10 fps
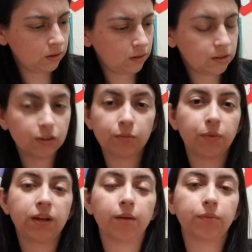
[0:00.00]
Doesn't look
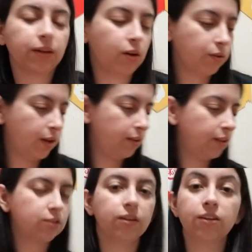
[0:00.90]
beat up. Like, okay,
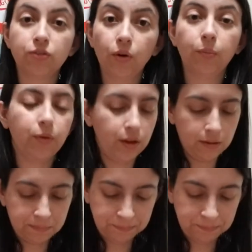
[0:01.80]
that's dope, okay.